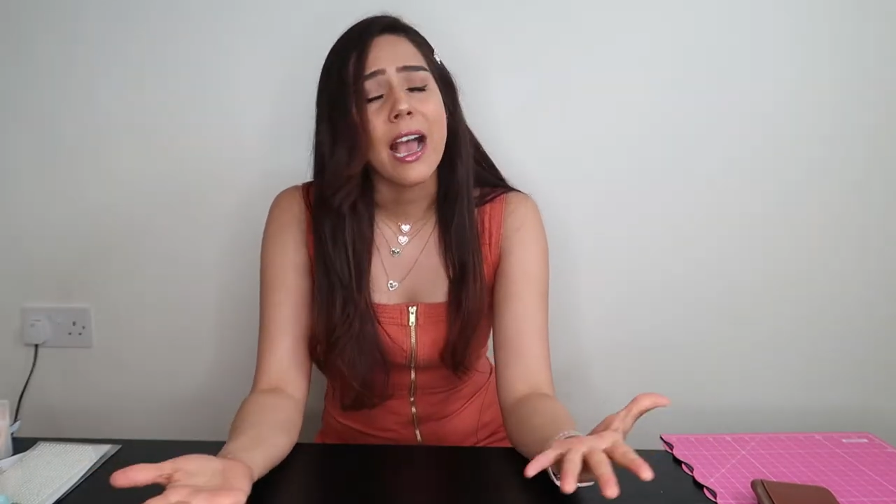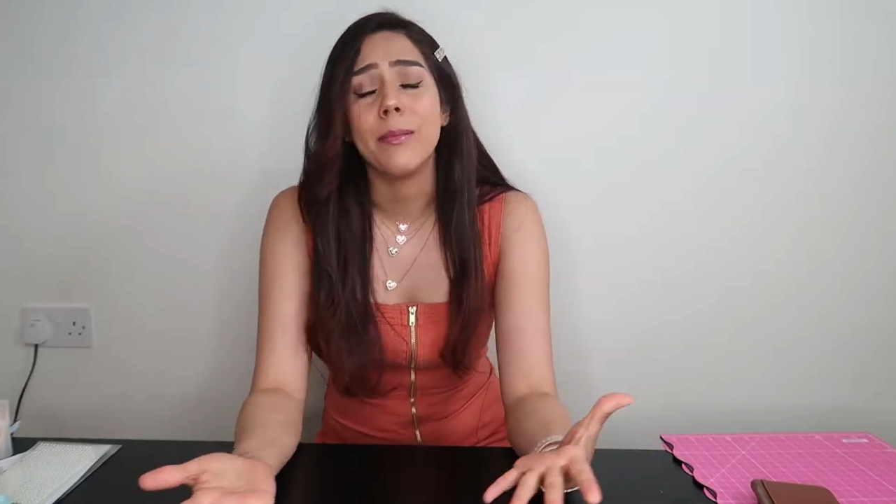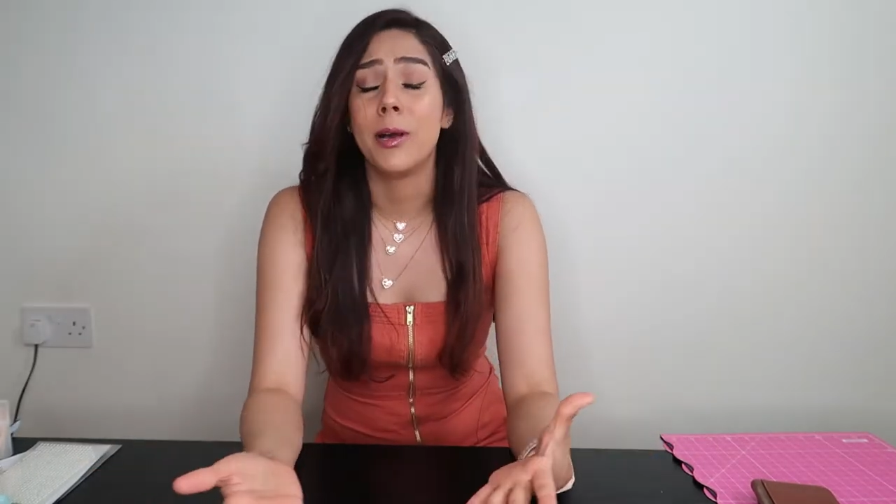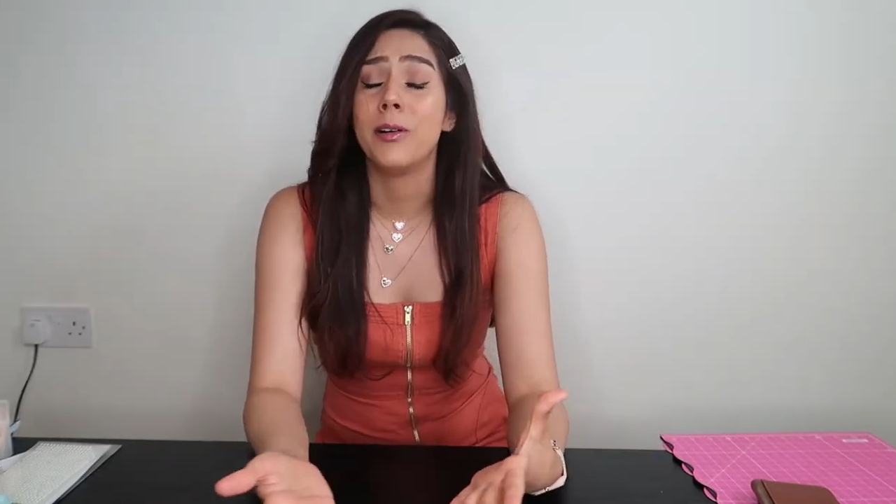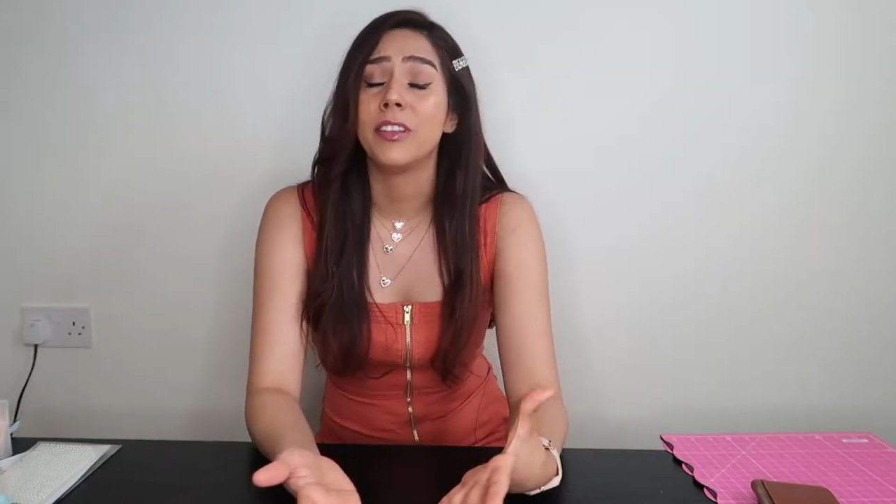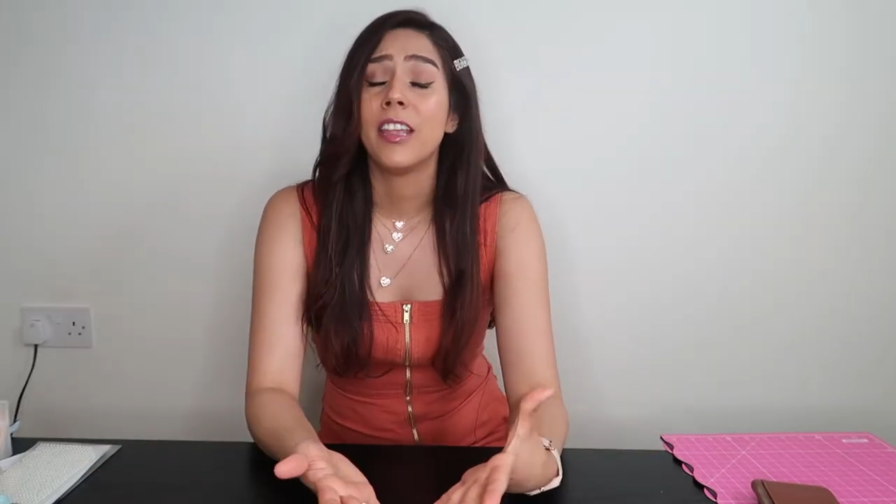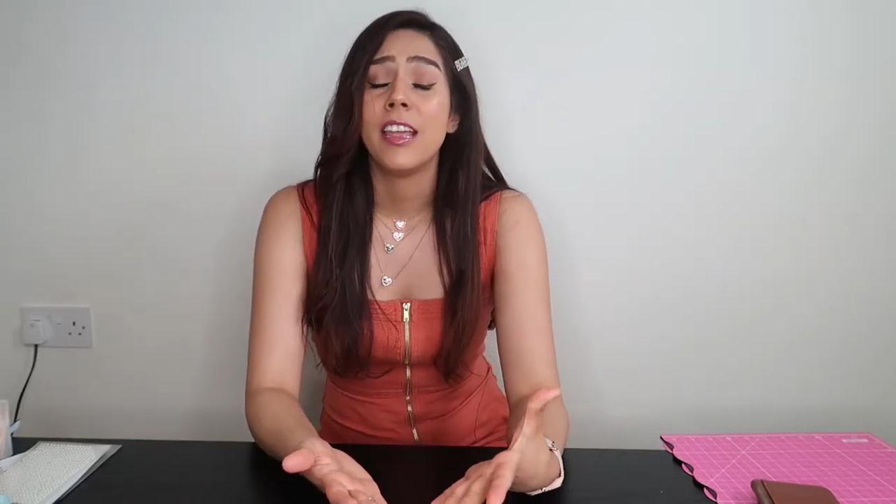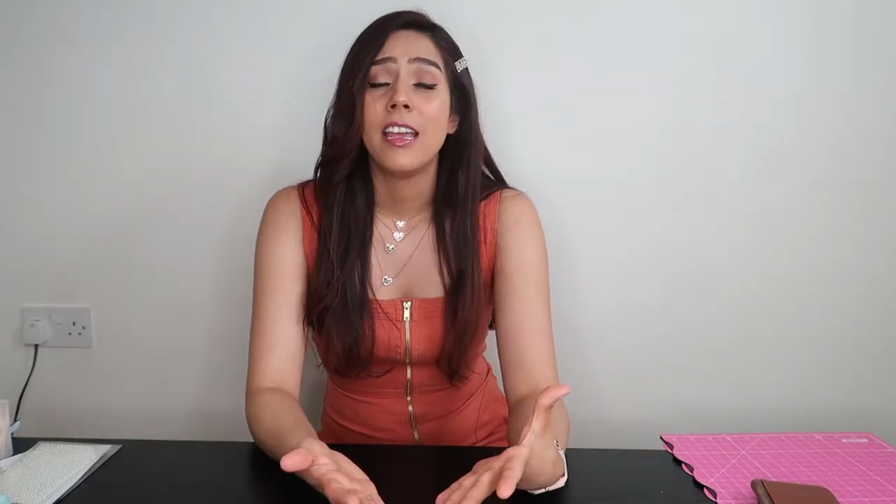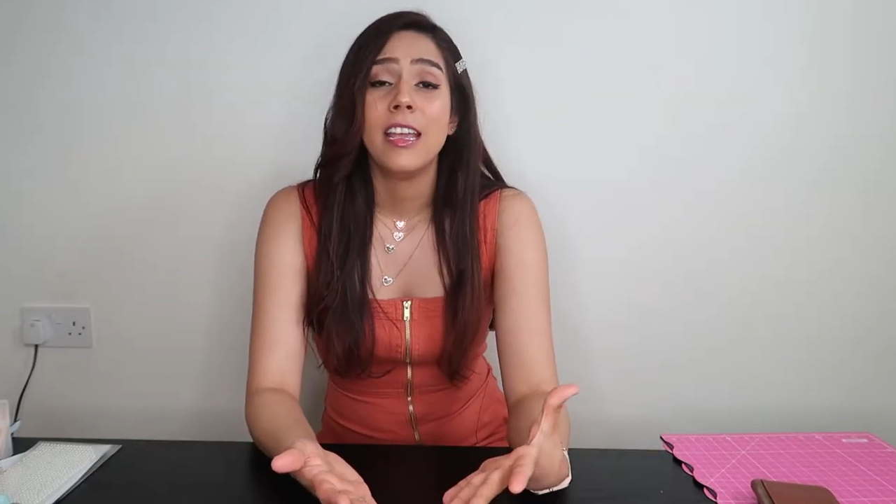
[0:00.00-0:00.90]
about